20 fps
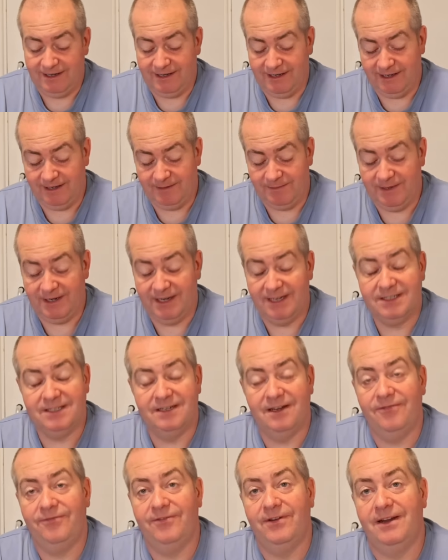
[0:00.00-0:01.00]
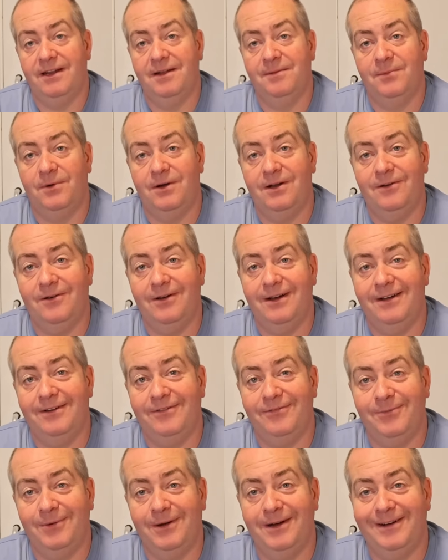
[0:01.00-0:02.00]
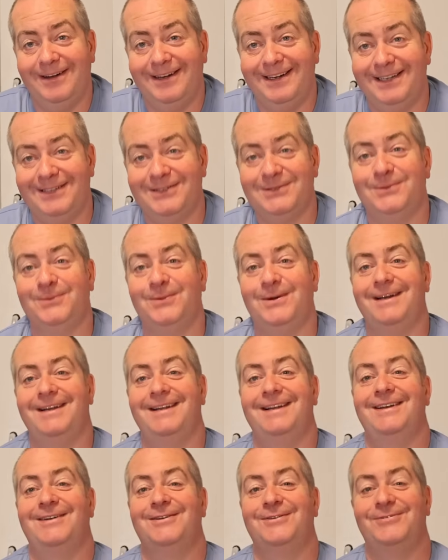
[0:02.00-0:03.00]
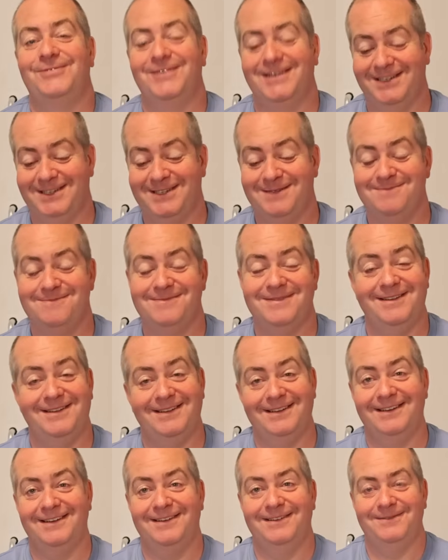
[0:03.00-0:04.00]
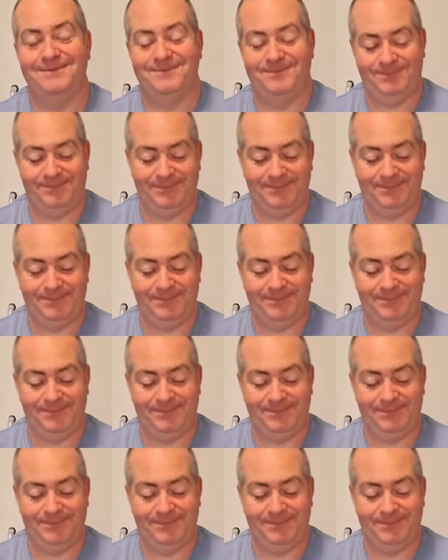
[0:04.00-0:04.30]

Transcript: There's nothing in my life where I need to weigh little things in that, you know.